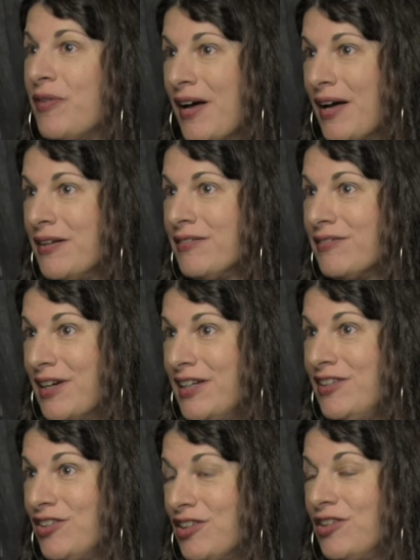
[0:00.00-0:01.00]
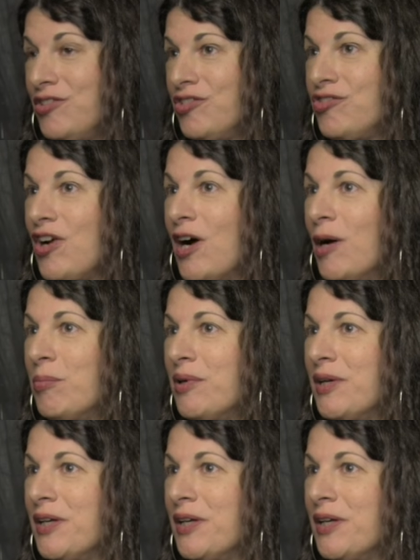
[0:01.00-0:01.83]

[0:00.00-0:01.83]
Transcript: that, right? You're going to lose your job.